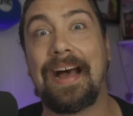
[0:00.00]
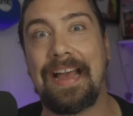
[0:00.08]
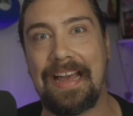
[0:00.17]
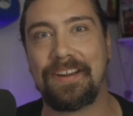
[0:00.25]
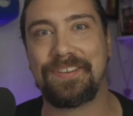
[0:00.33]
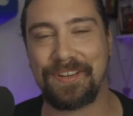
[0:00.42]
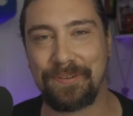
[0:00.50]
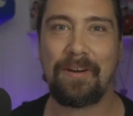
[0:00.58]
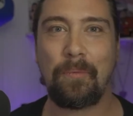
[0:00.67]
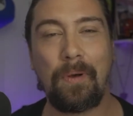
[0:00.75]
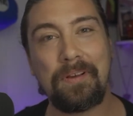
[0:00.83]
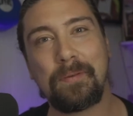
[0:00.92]
had to.
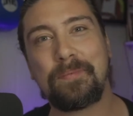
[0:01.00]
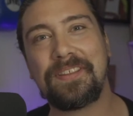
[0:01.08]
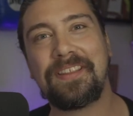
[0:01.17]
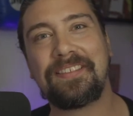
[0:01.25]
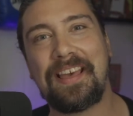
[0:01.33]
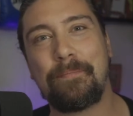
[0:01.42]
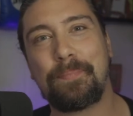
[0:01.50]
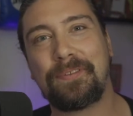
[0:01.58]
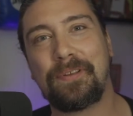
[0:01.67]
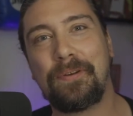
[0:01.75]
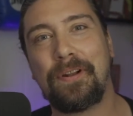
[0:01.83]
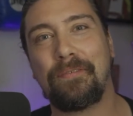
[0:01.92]
Welcome to this
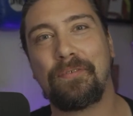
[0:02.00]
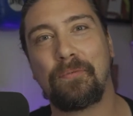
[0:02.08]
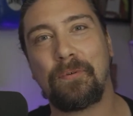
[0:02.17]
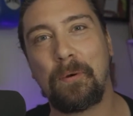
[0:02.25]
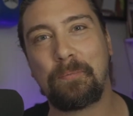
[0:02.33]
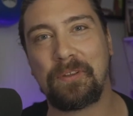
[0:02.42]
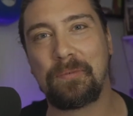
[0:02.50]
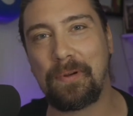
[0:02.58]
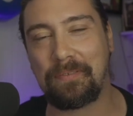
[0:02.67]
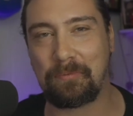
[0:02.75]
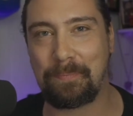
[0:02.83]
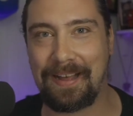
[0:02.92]
episode of the Ropes N
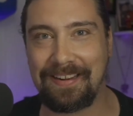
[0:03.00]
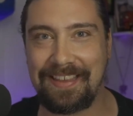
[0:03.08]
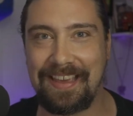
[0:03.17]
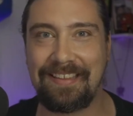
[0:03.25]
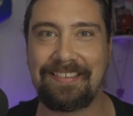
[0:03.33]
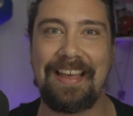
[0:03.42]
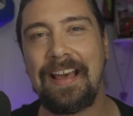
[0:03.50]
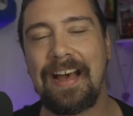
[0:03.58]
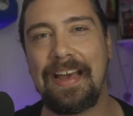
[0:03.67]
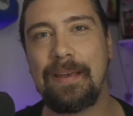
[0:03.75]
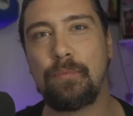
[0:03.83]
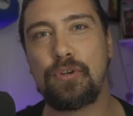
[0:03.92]
Riffs podcast.
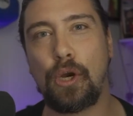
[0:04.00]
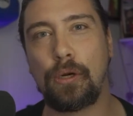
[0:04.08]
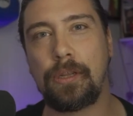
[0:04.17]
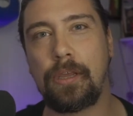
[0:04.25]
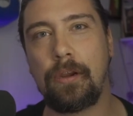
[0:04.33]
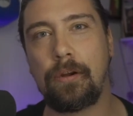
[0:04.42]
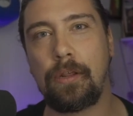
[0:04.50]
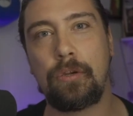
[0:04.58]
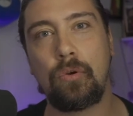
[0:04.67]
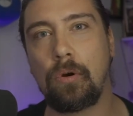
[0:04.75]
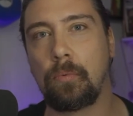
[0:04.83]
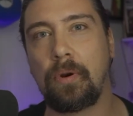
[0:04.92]
I am John Kiernan,
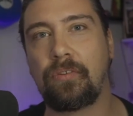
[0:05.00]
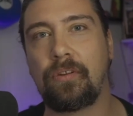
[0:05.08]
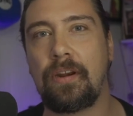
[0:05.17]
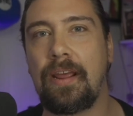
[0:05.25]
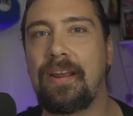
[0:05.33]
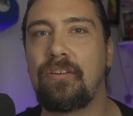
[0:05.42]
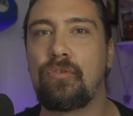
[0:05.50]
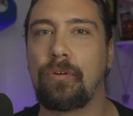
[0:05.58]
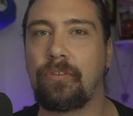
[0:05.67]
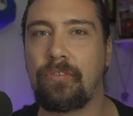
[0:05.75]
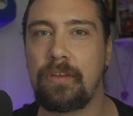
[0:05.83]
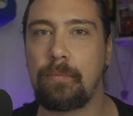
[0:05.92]
your resident
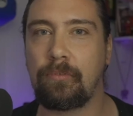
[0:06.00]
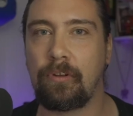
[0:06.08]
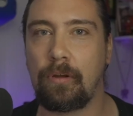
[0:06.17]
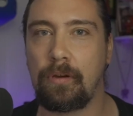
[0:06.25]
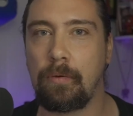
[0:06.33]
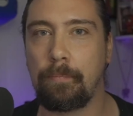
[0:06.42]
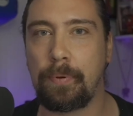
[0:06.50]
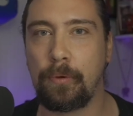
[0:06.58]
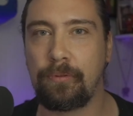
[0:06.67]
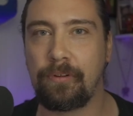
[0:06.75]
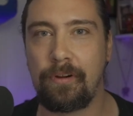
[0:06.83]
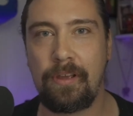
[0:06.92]
entrance theme song
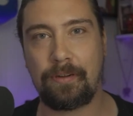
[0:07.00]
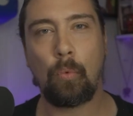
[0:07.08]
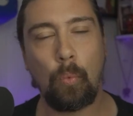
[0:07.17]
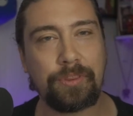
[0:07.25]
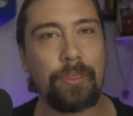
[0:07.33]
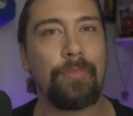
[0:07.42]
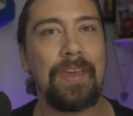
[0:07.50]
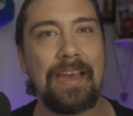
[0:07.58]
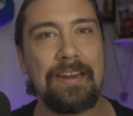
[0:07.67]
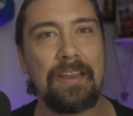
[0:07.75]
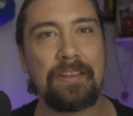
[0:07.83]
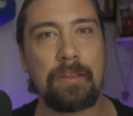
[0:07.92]
composer. With the thing I
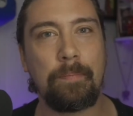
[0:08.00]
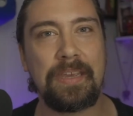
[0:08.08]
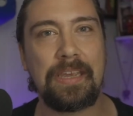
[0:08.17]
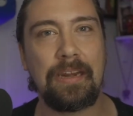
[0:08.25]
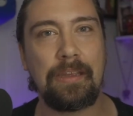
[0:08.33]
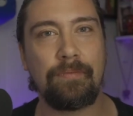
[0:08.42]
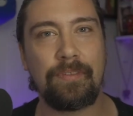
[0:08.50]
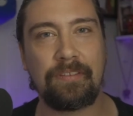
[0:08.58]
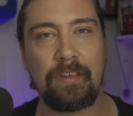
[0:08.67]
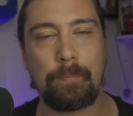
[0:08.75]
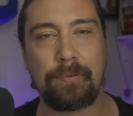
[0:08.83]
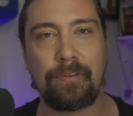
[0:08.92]
did at the beginning of this
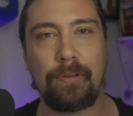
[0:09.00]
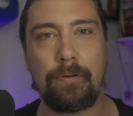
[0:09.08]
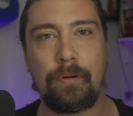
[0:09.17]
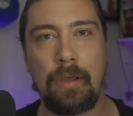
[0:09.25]
episode,